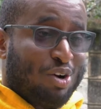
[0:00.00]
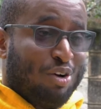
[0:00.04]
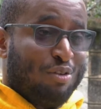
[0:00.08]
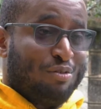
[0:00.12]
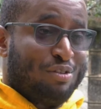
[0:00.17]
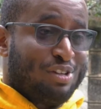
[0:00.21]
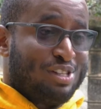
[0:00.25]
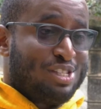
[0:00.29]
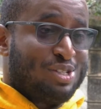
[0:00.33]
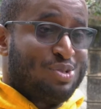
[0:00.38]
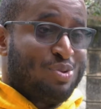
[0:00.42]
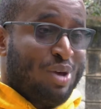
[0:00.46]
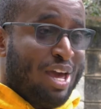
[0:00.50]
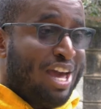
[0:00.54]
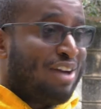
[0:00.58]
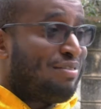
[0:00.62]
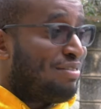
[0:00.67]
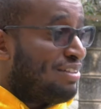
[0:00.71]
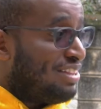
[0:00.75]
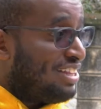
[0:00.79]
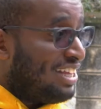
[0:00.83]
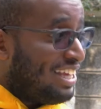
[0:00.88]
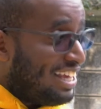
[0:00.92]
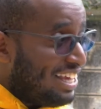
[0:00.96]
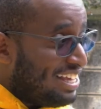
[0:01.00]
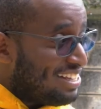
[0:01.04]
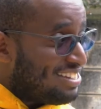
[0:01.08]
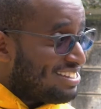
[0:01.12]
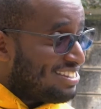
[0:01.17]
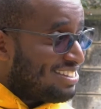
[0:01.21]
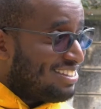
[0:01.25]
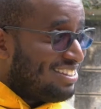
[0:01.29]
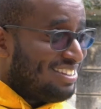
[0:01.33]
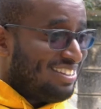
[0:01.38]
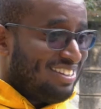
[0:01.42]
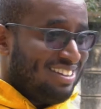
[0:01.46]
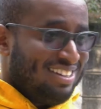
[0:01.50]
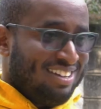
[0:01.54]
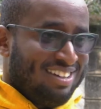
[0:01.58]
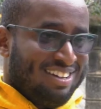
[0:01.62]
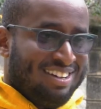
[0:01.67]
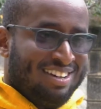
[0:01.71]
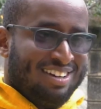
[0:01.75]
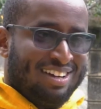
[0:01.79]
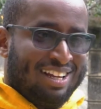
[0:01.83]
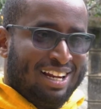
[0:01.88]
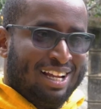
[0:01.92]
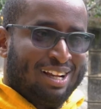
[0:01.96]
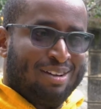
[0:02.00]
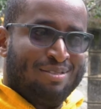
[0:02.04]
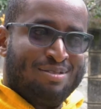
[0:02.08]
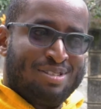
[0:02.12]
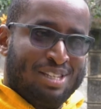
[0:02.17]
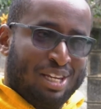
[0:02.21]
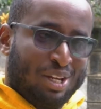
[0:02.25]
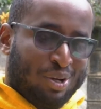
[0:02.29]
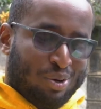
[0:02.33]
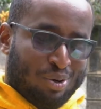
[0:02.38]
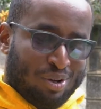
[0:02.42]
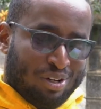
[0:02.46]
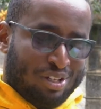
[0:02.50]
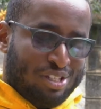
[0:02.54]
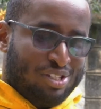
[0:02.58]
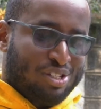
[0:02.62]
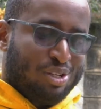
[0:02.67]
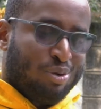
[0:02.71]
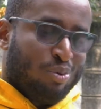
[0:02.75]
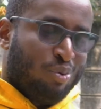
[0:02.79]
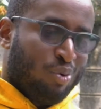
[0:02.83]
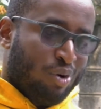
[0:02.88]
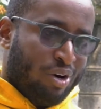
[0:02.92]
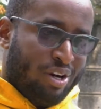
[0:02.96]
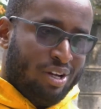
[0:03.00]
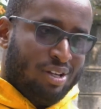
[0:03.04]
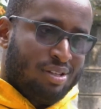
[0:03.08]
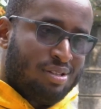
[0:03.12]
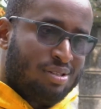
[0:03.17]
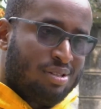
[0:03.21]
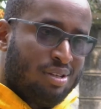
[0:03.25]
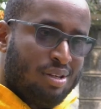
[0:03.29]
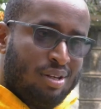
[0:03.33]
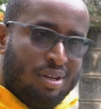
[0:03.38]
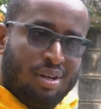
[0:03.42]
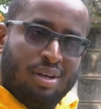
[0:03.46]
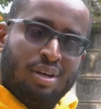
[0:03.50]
Conference is where everything is. Like I'm saying, Golden State Warriors.